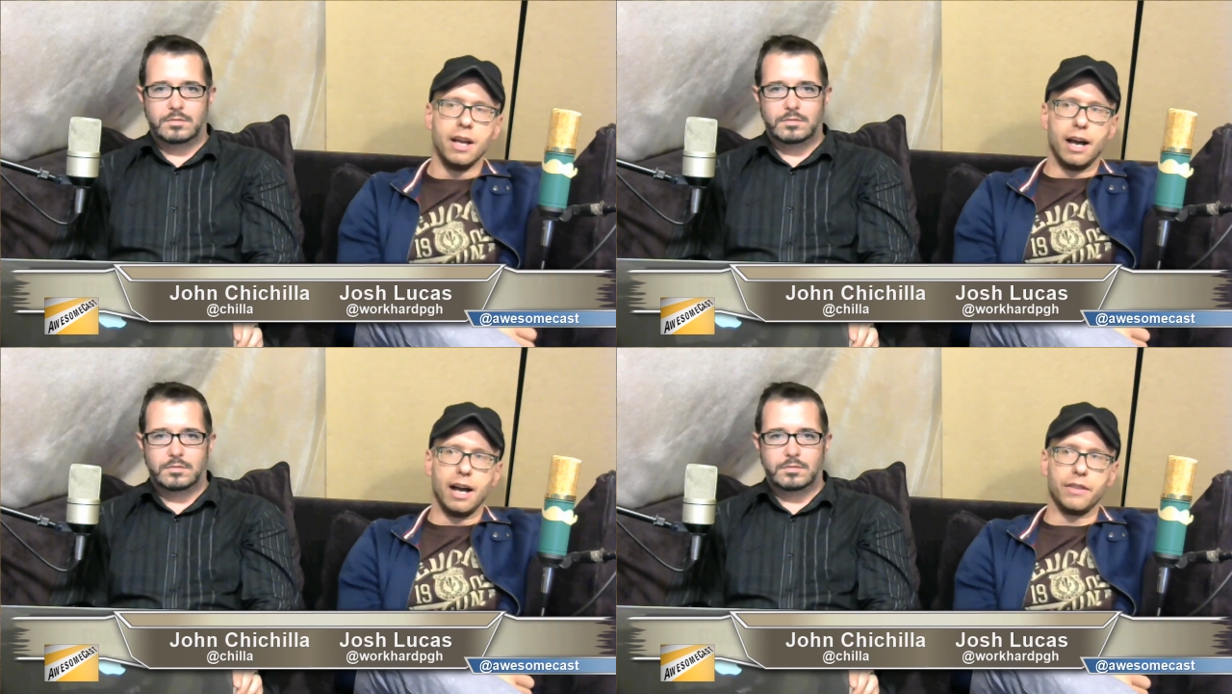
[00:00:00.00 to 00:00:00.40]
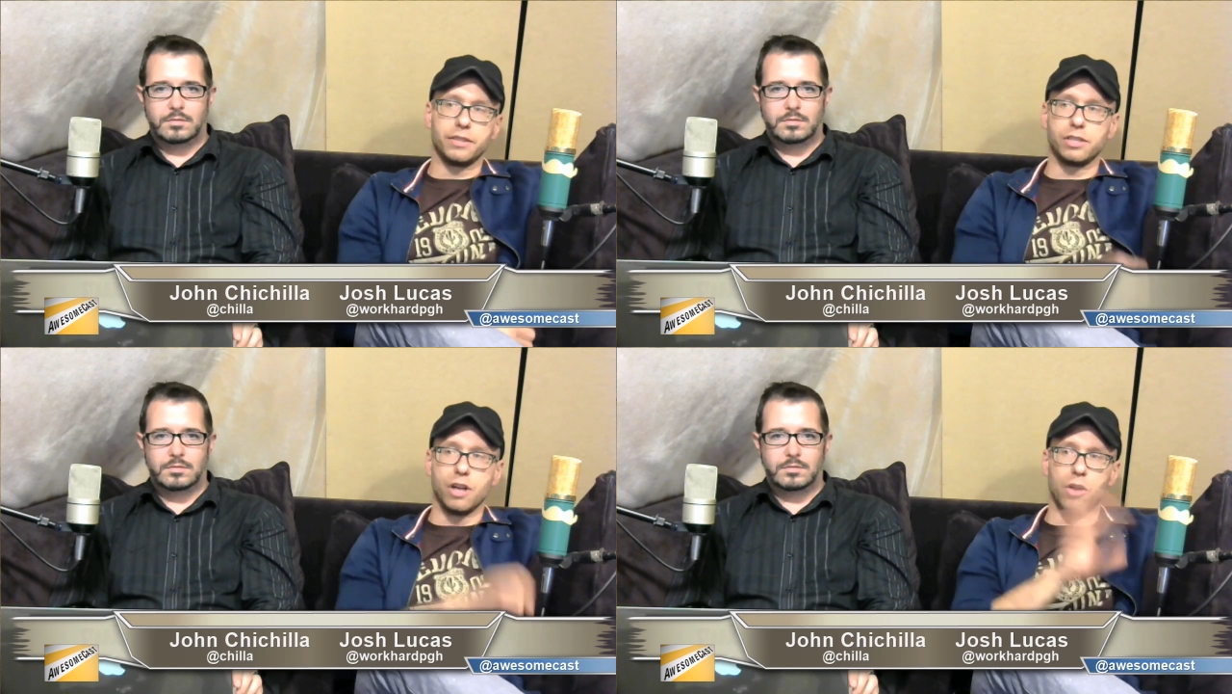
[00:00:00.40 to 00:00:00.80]
Speaker 1: Uh,
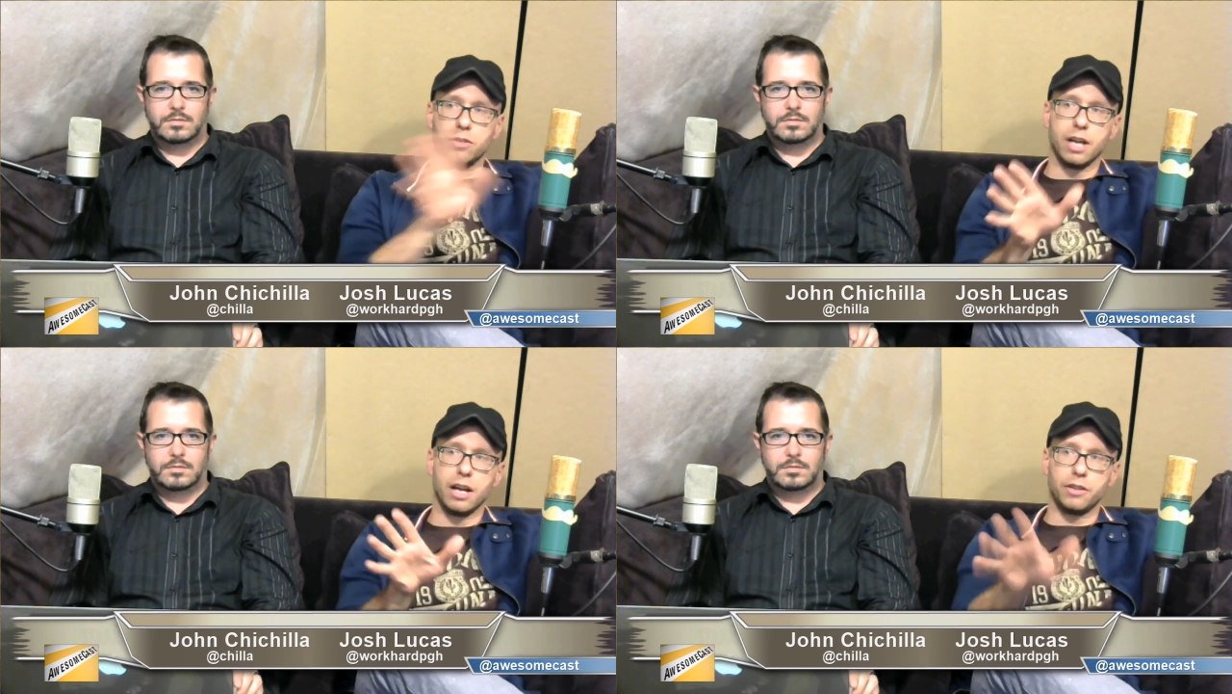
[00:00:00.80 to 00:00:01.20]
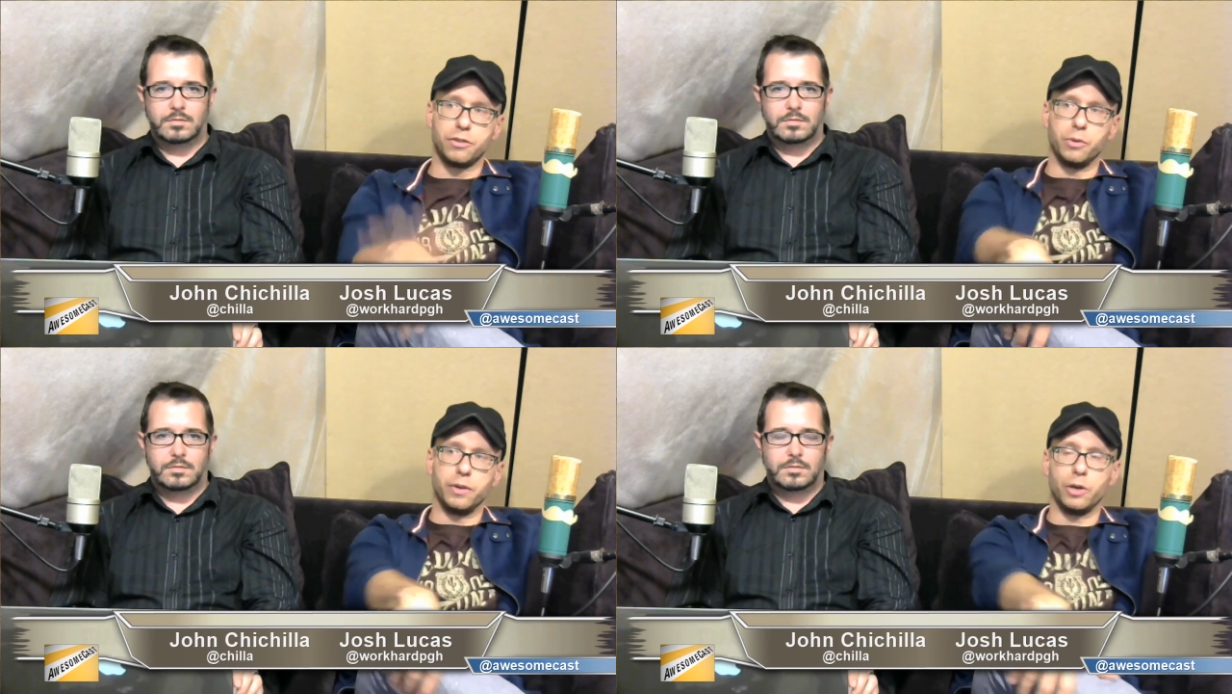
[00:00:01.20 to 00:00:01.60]
this is all done
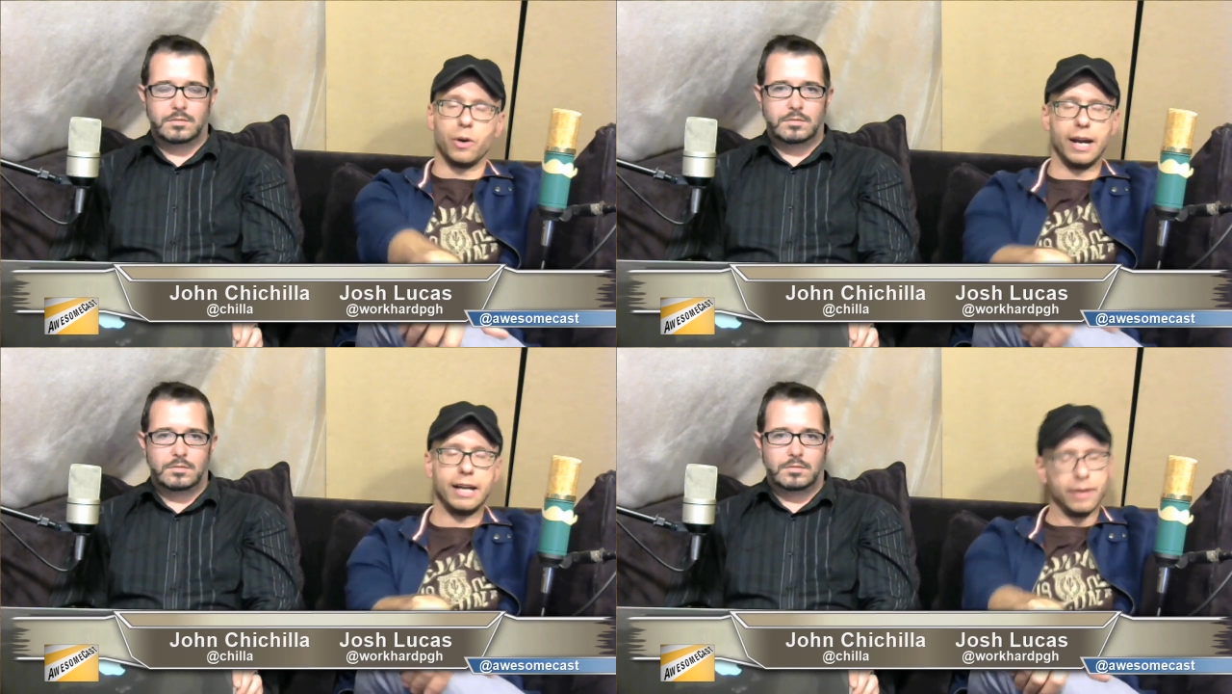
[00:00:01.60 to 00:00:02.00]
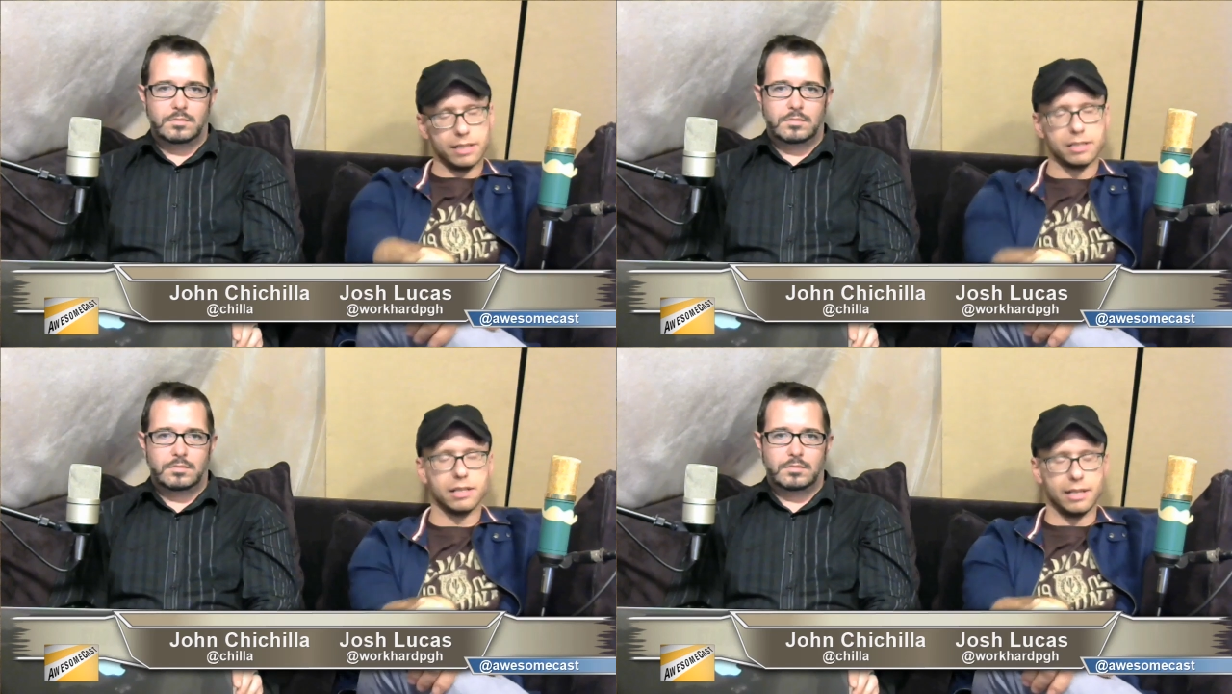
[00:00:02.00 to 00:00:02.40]
through a URA
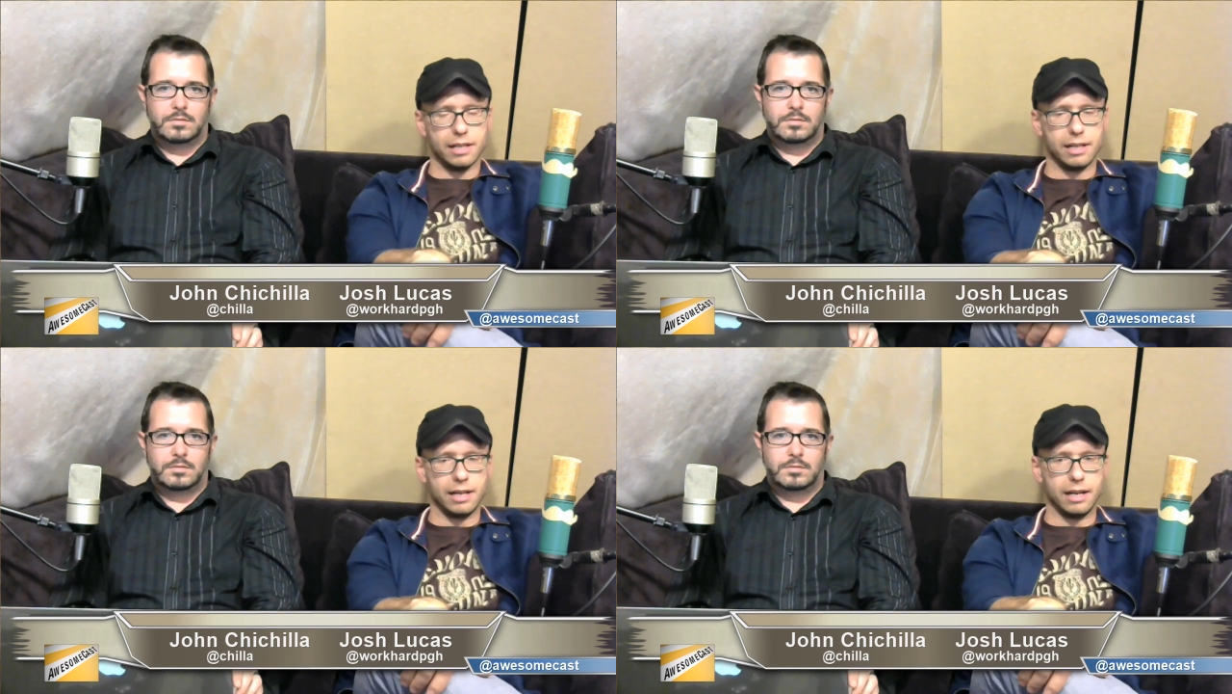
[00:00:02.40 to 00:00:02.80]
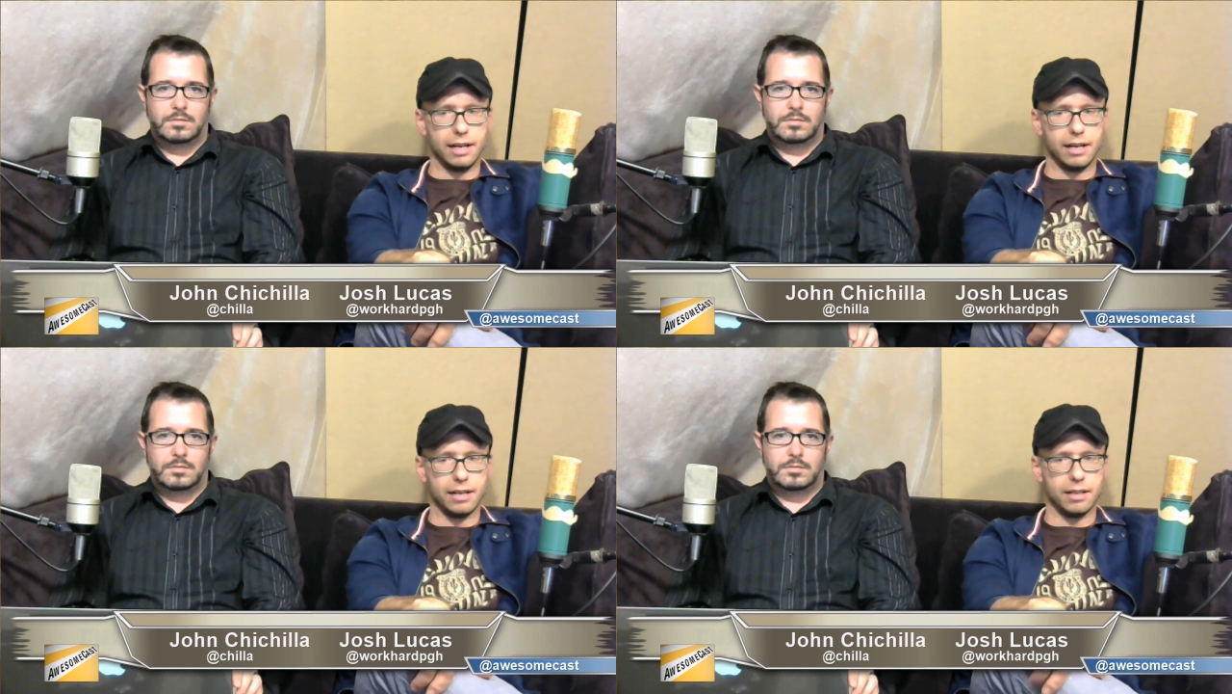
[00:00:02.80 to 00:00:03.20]
grant.
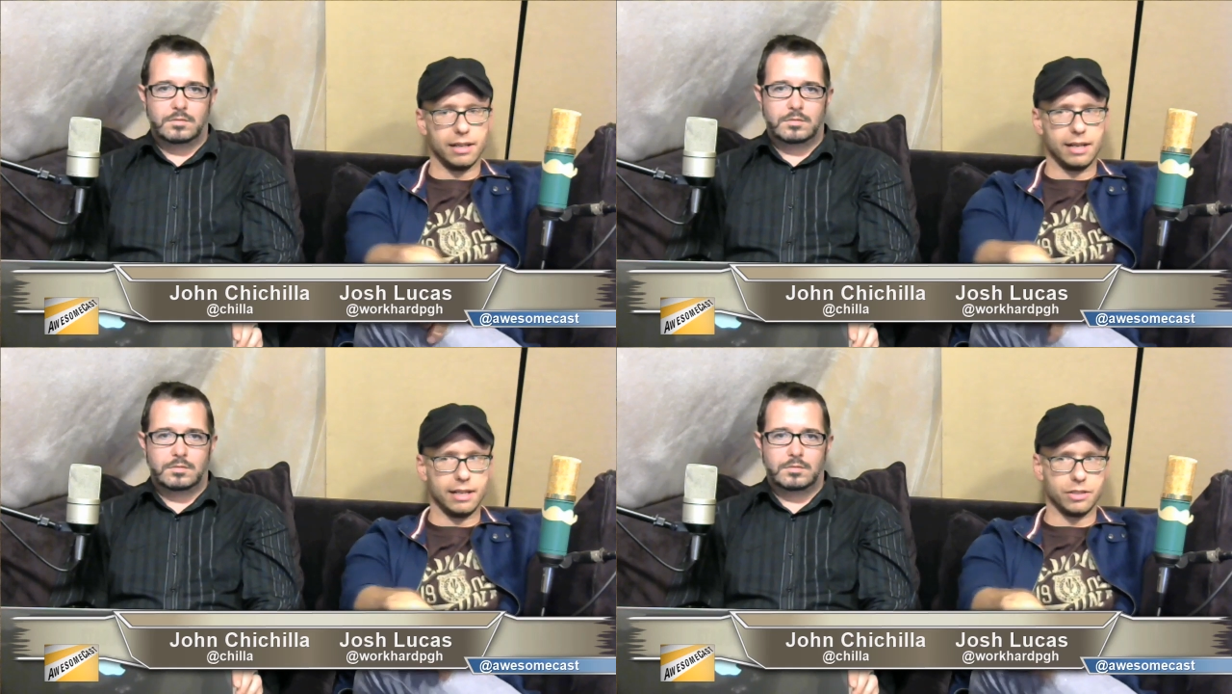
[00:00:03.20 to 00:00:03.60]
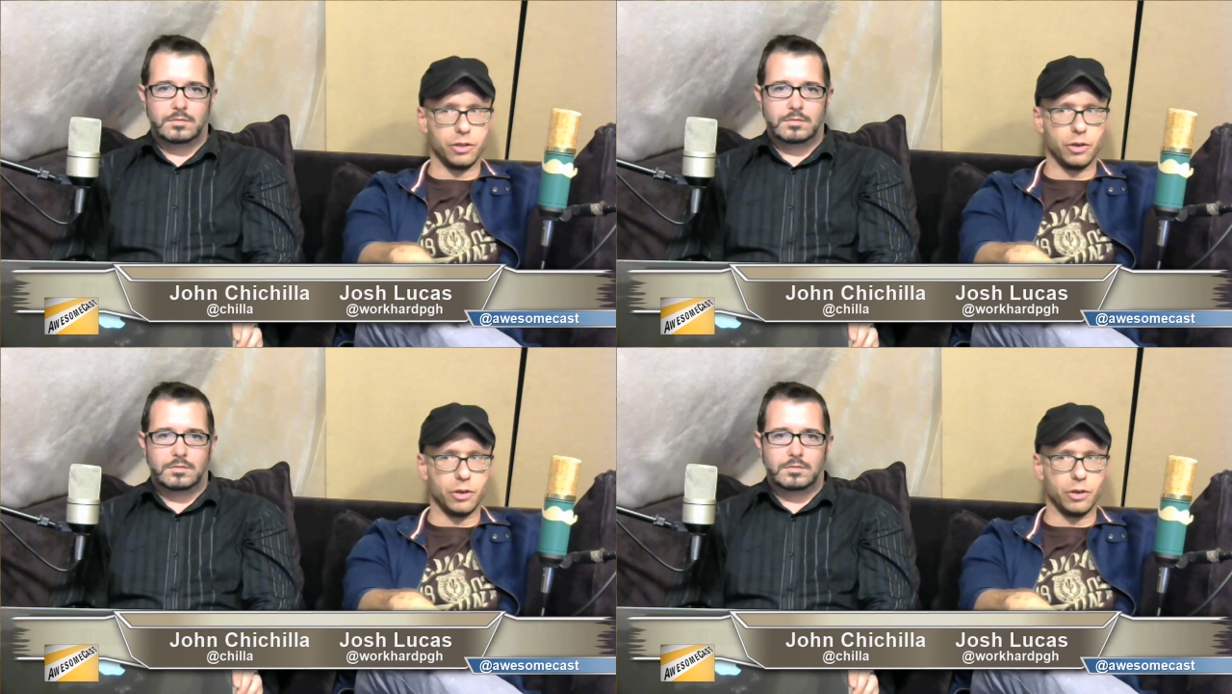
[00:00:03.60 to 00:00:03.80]
Uh, and so the